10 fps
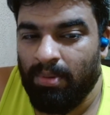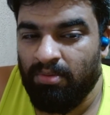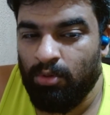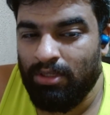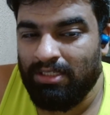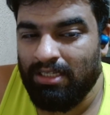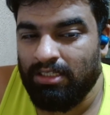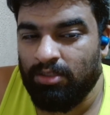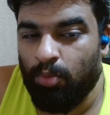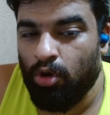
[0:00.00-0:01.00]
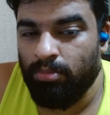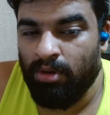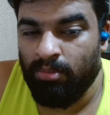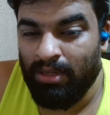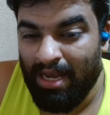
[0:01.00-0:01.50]
Everyone says it's
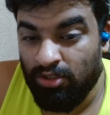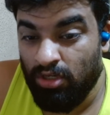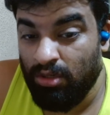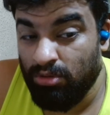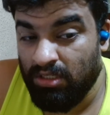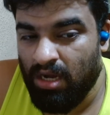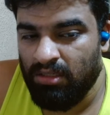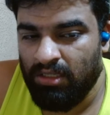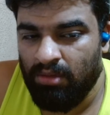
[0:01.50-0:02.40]
Pogba, but actually it was Kante